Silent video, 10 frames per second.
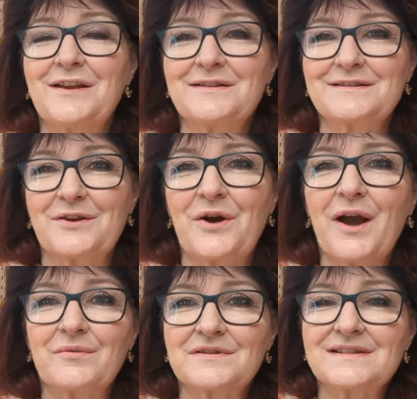So
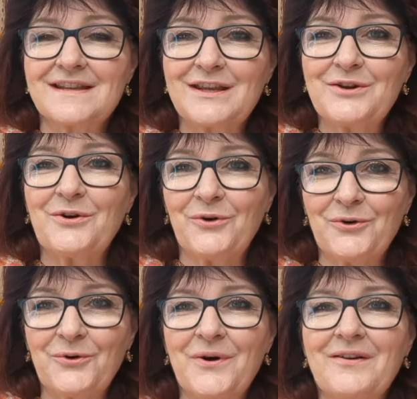I will see you
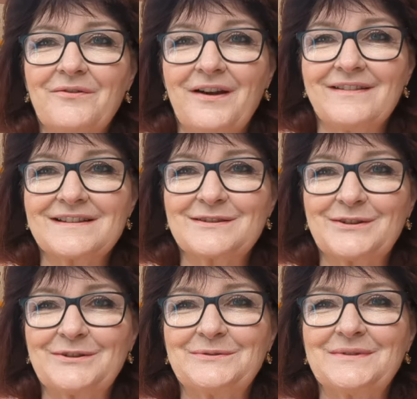all very
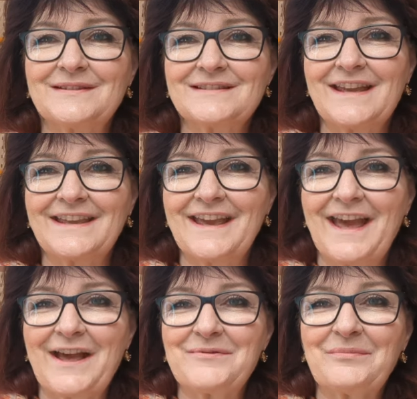soon. Take
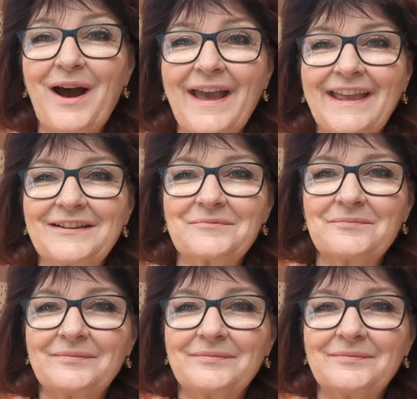care. Bye.